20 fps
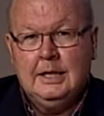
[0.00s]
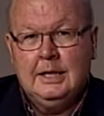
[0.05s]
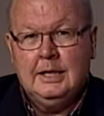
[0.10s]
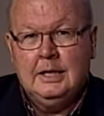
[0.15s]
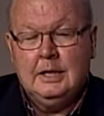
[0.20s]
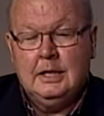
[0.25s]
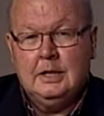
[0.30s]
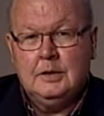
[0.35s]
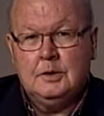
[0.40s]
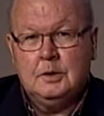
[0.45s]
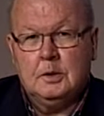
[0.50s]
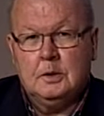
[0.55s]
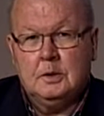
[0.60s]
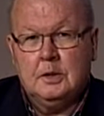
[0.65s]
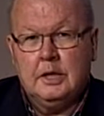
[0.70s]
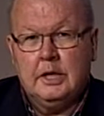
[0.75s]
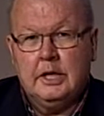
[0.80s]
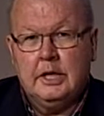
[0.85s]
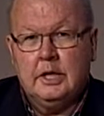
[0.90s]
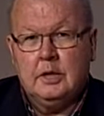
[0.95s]
Hunter
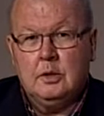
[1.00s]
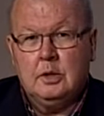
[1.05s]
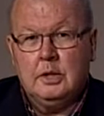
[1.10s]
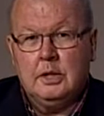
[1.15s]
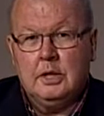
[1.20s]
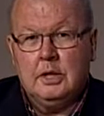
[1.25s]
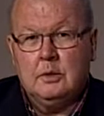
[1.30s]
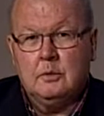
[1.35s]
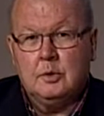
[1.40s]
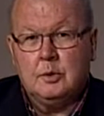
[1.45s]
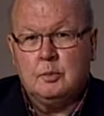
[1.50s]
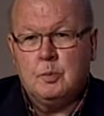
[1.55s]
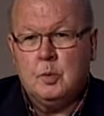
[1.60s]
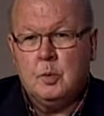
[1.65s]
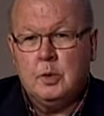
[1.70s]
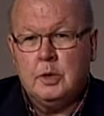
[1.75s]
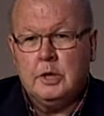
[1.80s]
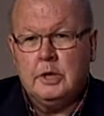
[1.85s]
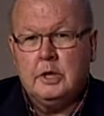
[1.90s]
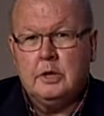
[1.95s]
Liggett uh, was
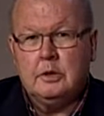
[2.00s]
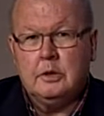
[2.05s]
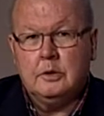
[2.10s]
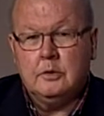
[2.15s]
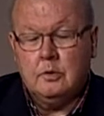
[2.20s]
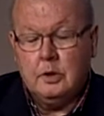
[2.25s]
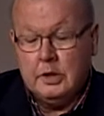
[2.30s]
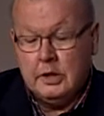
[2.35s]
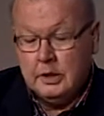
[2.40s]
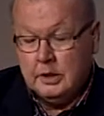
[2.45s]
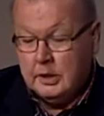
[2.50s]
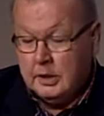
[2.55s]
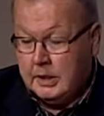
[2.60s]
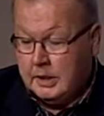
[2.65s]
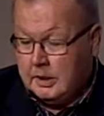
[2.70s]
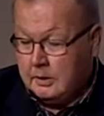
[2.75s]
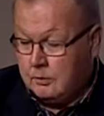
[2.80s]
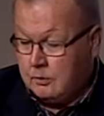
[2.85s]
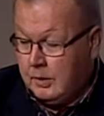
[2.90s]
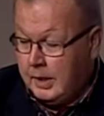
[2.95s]
born here in, in
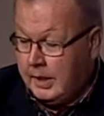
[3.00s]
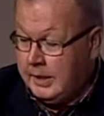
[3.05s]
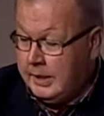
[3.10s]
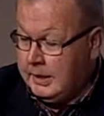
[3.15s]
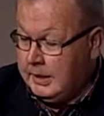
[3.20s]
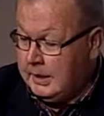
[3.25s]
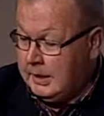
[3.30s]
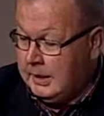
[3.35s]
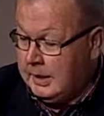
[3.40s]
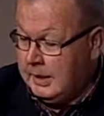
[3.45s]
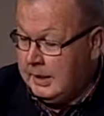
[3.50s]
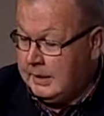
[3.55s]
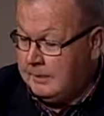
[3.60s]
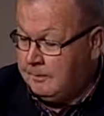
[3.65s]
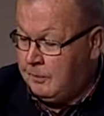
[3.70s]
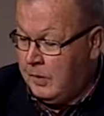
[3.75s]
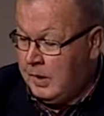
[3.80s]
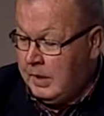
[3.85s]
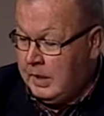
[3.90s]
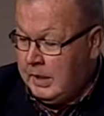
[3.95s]
uh, Reading
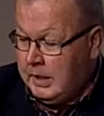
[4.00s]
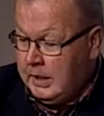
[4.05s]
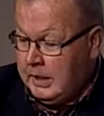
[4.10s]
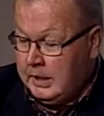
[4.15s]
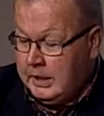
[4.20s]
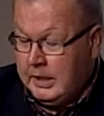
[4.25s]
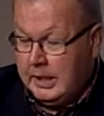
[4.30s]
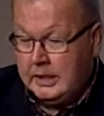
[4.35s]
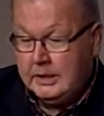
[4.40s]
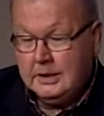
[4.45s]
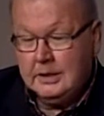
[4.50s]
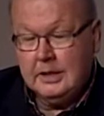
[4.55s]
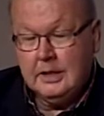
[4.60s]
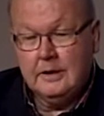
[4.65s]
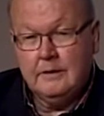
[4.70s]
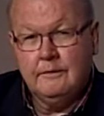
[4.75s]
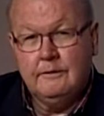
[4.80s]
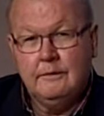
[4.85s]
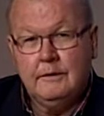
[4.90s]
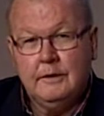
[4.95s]
um, in
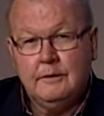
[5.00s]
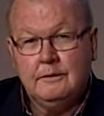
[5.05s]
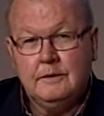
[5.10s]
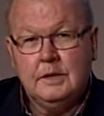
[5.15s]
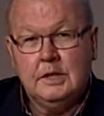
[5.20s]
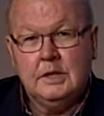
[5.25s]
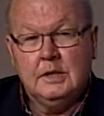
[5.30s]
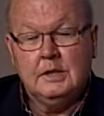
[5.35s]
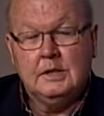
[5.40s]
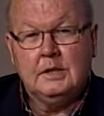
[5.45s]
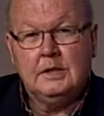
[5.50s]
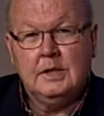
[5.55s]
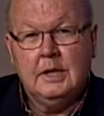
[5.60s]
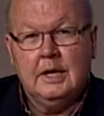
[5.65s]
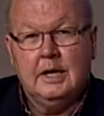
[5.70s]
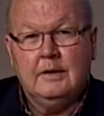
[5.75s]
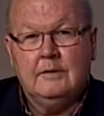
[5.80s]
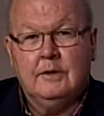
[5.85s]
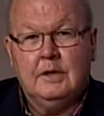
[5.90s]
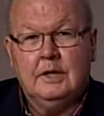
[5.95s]

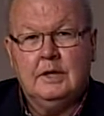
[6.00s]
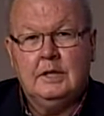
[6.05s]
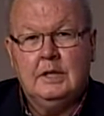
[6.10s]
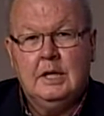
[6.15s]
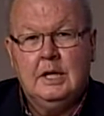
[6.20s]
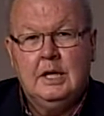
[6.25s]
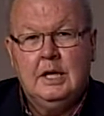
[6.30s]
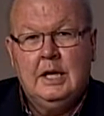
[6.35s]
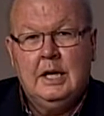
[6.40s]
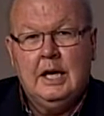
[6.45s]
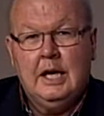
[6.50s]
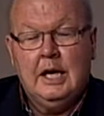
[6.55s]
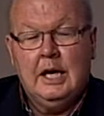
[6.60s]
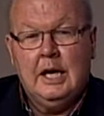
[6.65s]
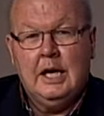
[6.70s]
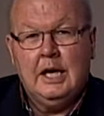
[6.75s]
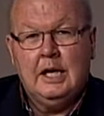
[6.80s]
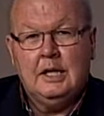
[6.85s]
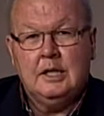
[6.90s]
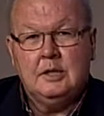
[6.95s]
1857,
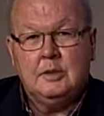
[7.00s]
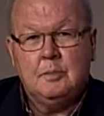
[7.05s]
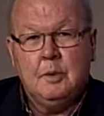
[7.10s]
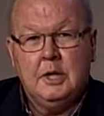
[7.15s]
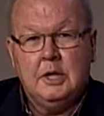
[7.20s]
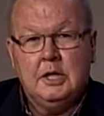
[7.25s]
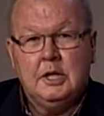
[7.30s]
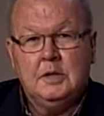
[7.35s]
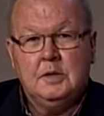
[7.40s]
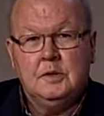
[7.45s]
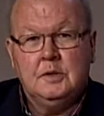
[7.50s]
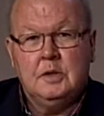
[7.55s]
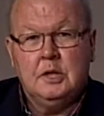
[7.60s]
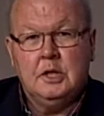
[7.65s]
and he spent his uh,